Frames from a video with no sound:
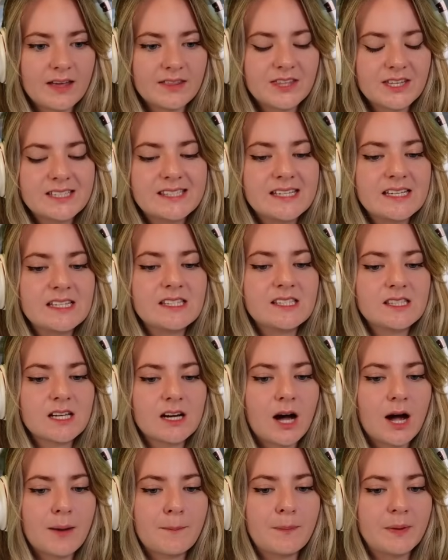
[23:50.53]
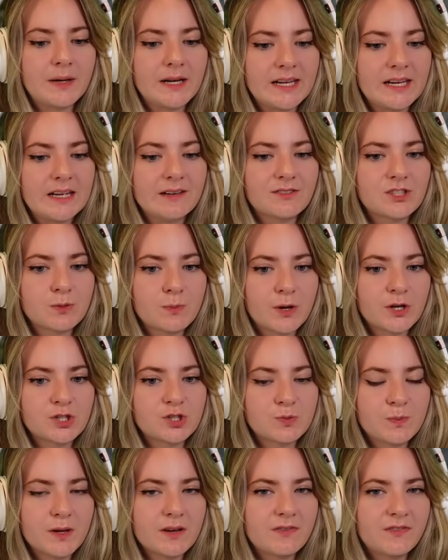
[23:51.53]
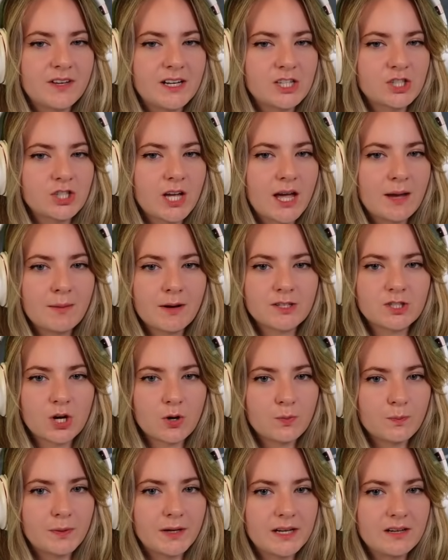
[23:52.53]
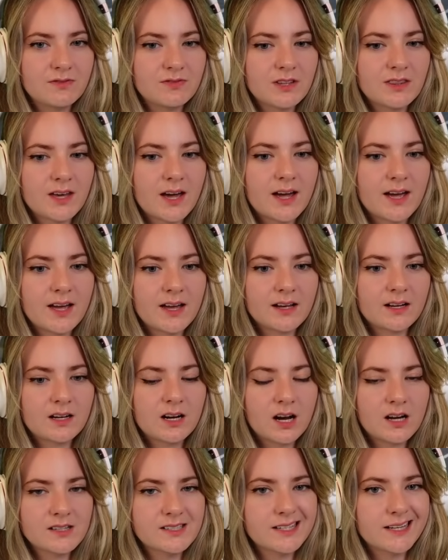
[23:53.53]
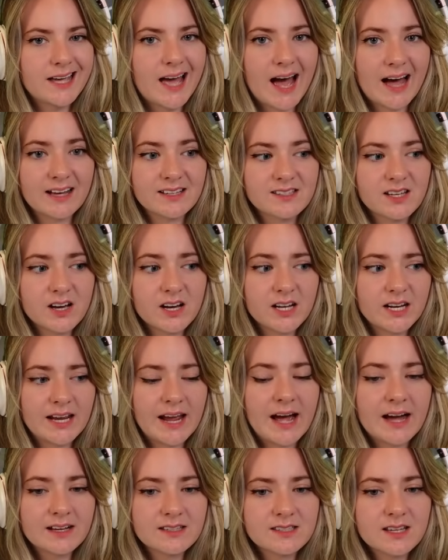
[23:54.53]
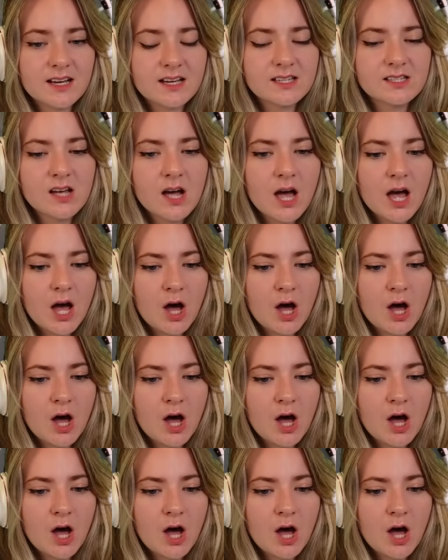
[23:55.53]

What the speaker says: This is, I believe, supposed to be a finished game. I don't believe that they're classing it as early access.